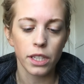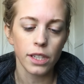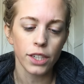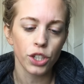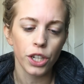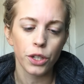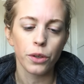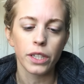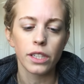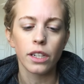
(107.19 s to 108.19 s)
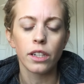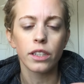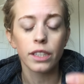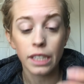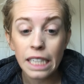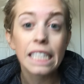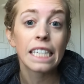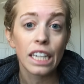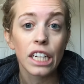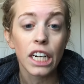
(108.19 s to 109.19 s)
is actually a new
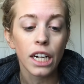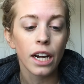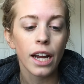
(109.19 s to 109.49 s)
concealer.